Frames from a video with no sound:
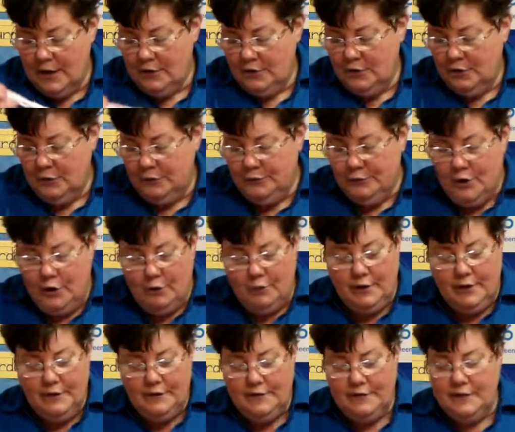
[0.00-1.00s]
You'll
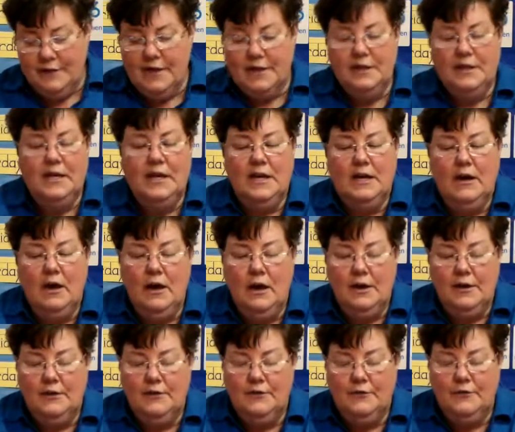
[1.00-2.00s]
notice that they
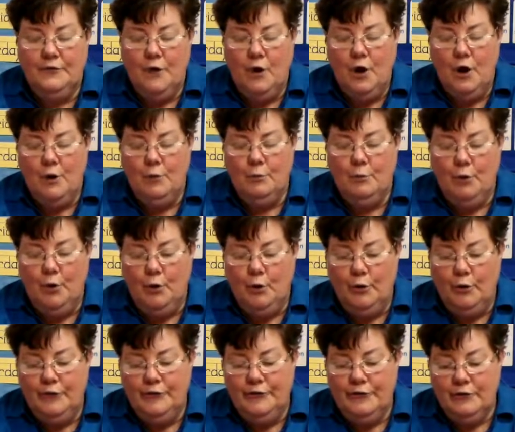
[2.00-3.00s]
kind of are
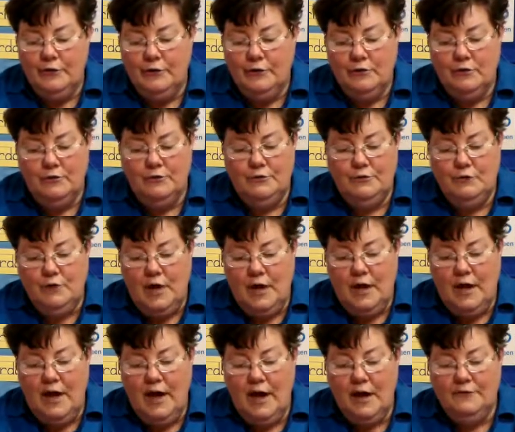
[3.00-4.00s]
rolled. You do not
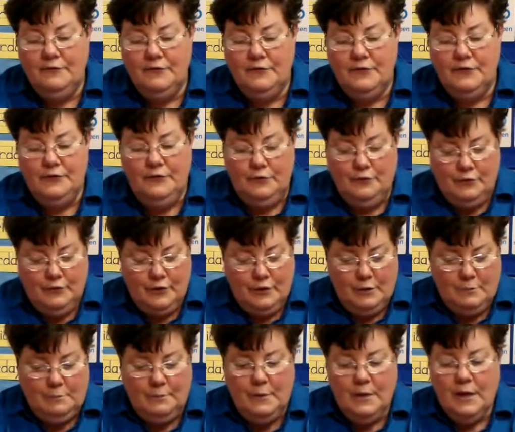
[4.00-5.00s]
have to do
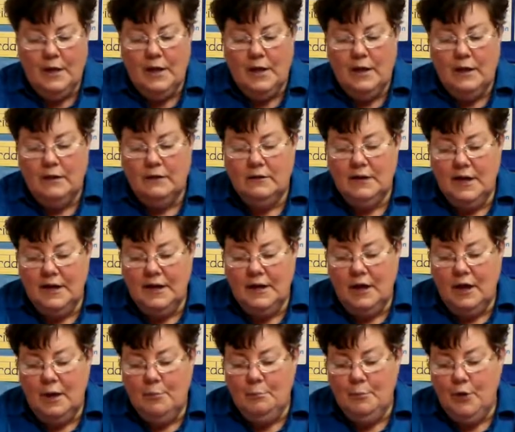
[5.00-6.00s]
them like
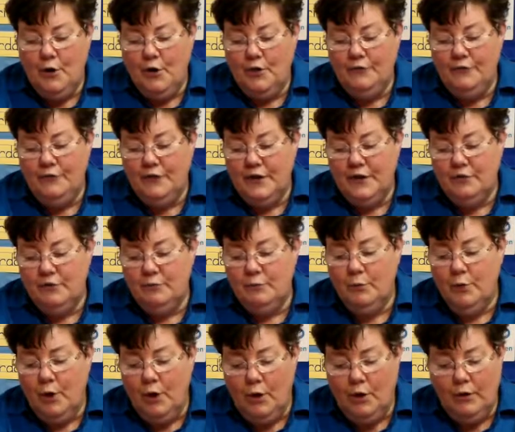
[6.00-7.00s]
a perfect
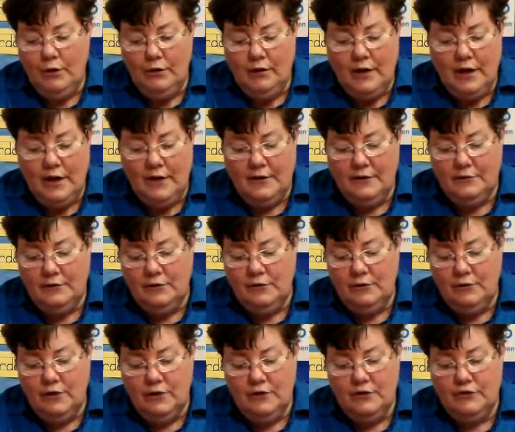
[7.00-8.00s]
roll. You
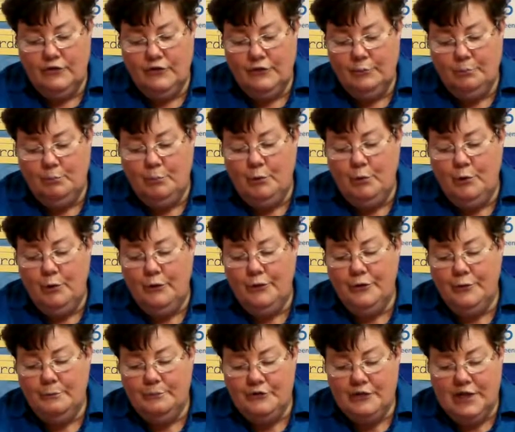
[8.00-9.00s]
can just pull
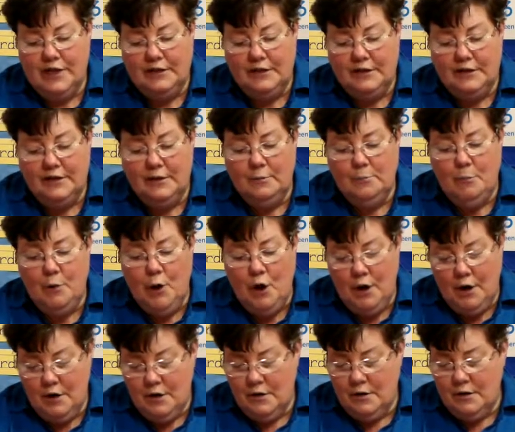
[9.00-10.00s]
them gently
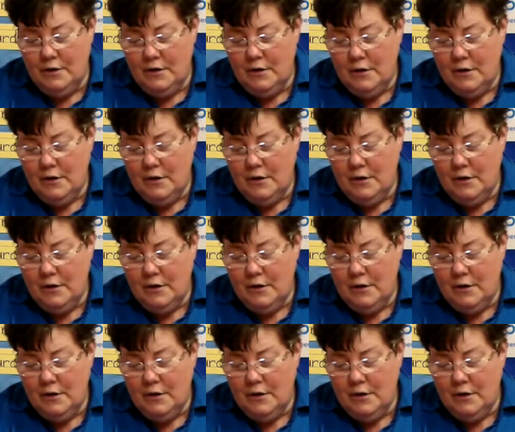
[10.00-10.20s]
apart.